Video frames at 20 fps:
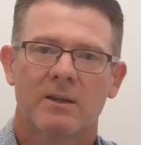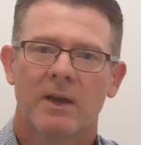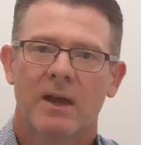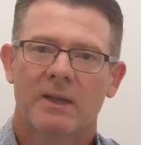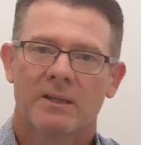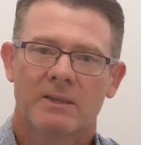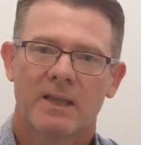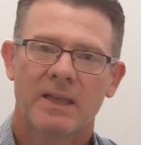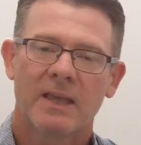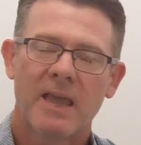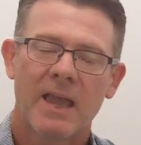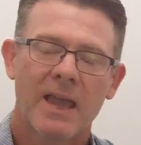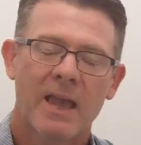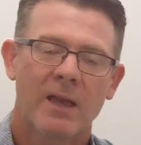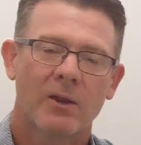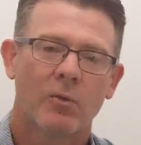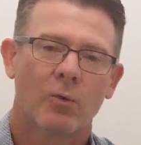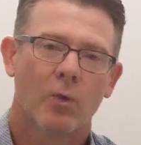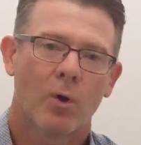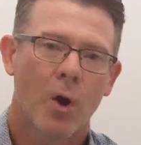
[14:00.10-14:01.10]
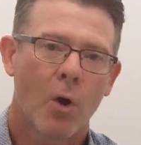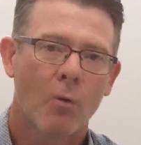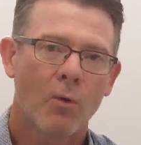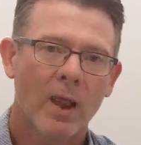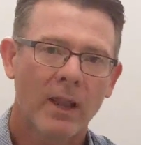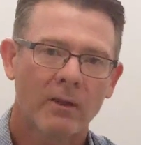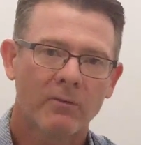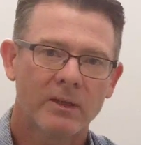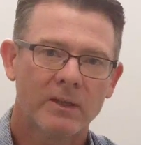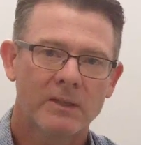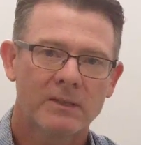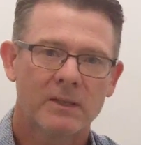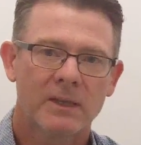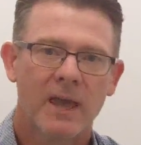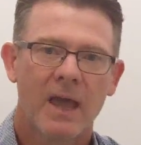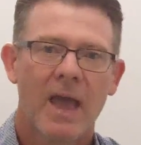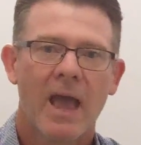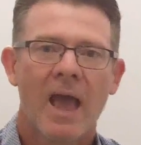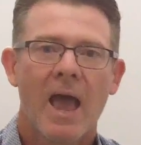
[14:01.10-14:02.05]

I can or are relevant.